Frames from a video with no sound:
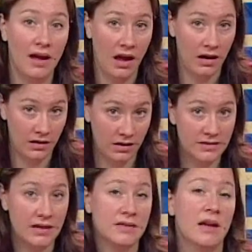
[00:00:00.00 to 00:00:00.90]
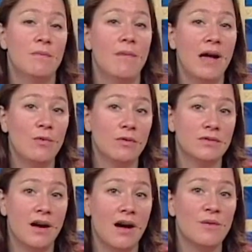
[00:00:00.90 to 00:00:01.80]
And as I said, Mike will
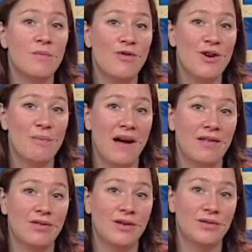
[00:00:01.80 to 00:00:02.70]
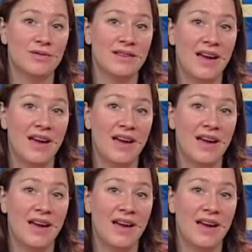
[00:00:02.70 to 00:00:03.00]
talk more about those